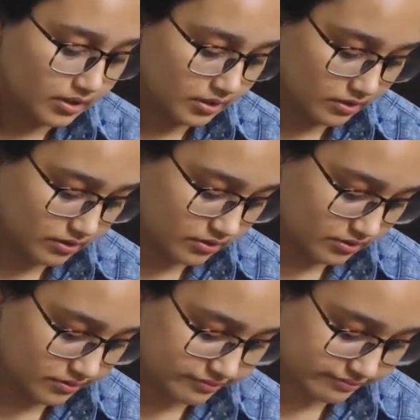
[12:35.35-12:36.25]

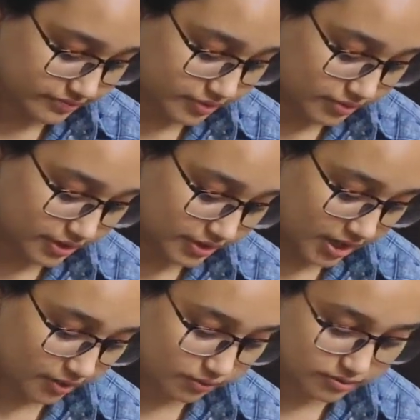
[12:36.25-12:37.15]
Okay,
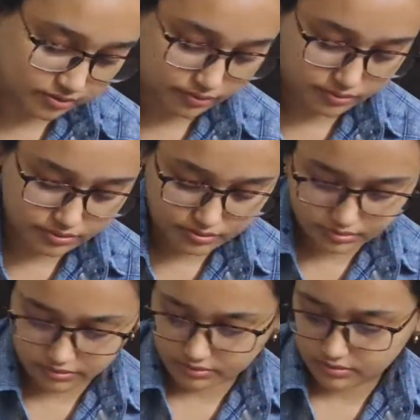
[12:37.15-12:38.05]
I also
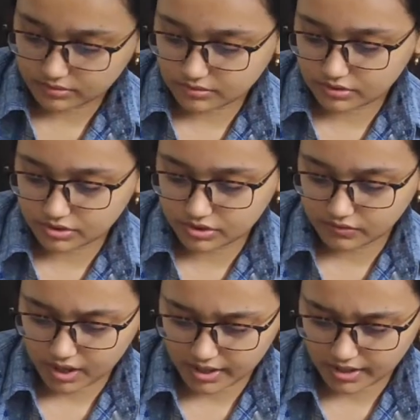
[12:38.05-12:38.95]

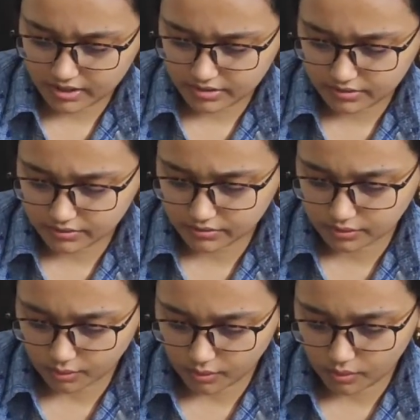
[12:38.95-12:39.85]
tried to
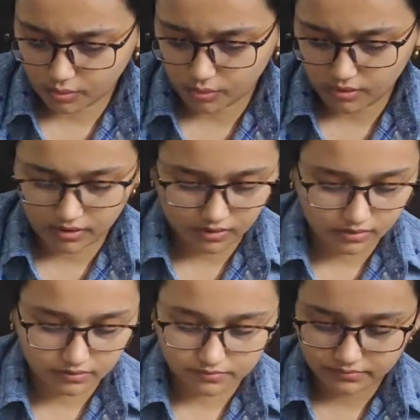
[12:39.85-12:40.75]

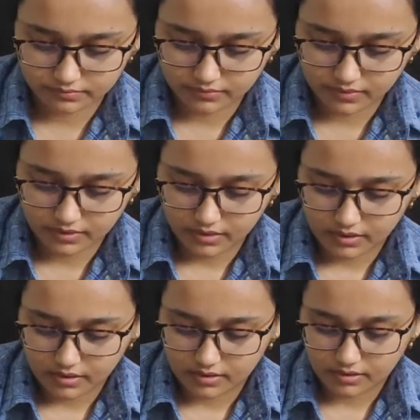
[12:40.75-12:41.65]
grow
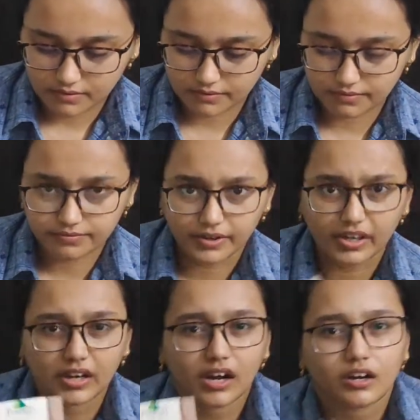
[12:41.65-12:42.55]

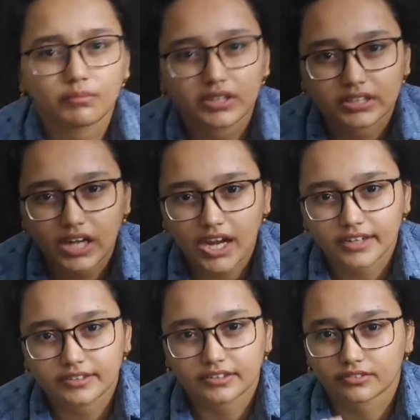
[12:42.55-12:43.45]
Vinca, but
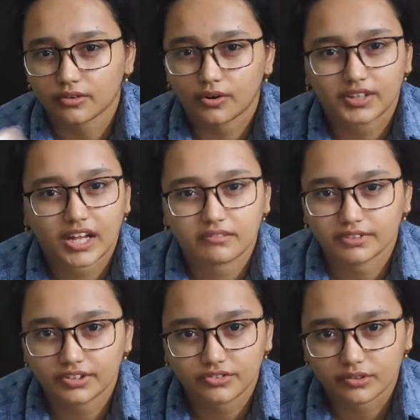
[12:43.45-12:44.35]
I did not have
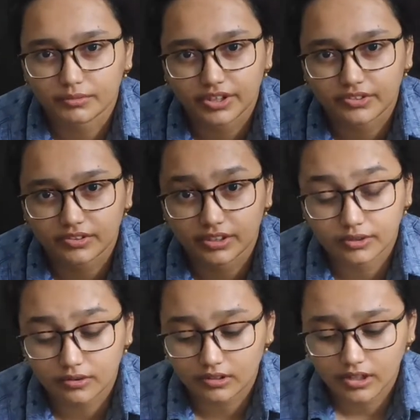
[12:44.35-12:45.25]
any germination at
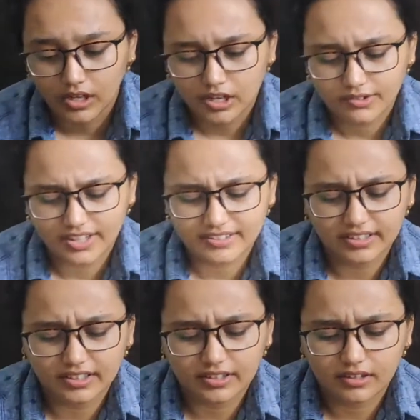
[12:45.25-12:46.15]
all. So I
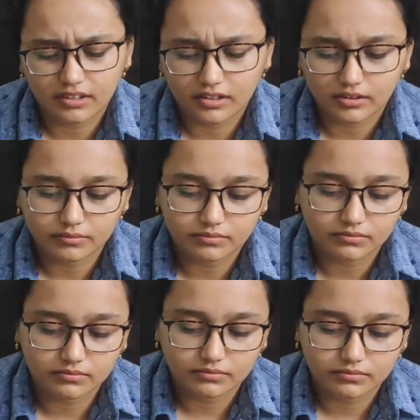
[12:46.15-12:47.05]
think
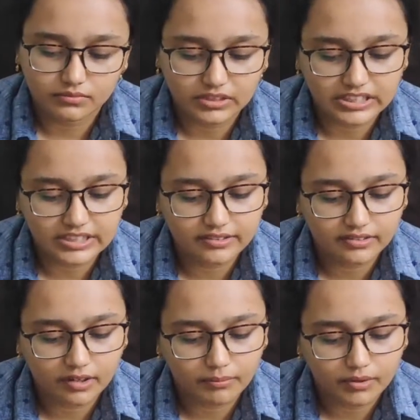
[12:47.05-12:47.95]
the least
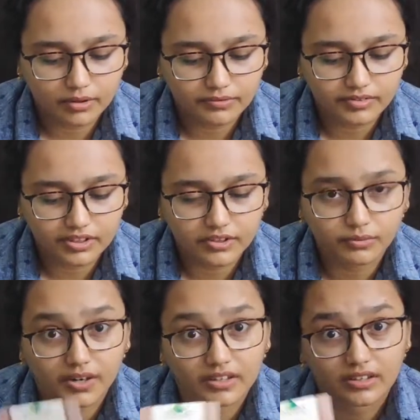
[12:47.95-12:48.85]
number of seeds
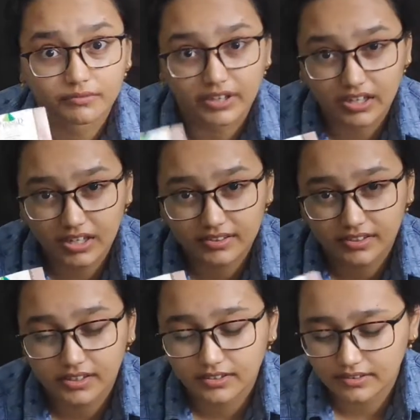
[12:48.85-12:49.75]
were in the Vinca
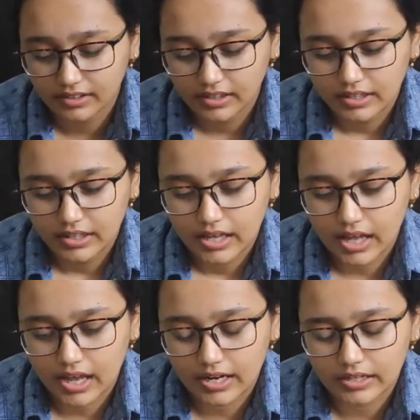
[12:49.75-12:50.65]
seeds,
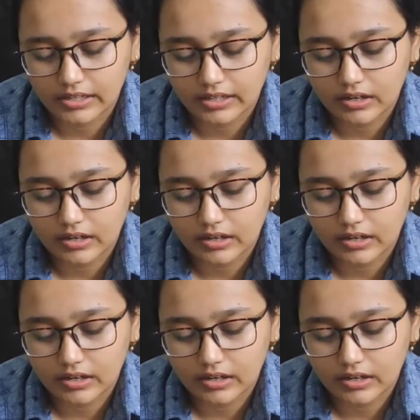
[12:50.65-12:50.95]
and